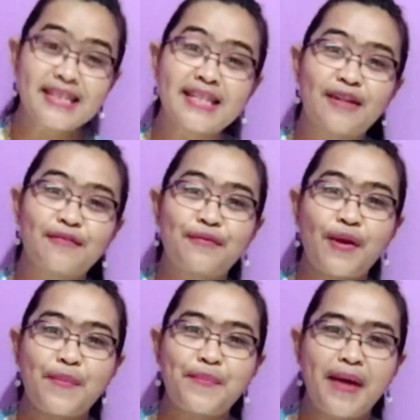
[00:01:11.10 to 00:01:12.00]
Let's start
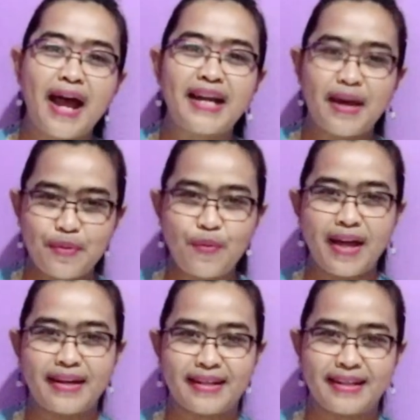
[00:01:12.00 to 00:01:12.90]
from number
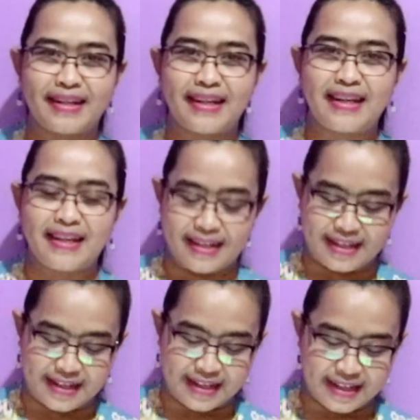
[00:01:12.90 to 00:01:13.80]

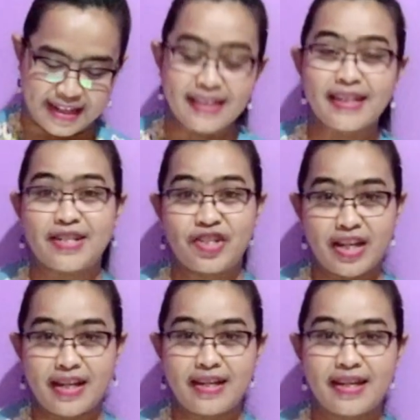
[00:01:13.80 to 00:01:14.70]
1.
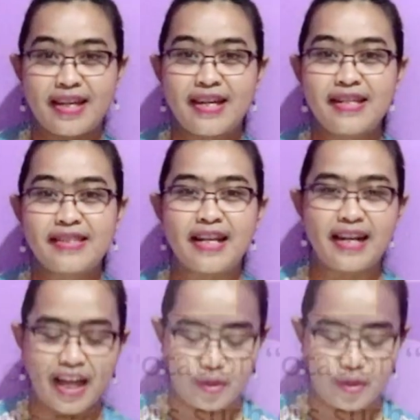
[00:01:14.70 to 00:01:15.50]
Literature is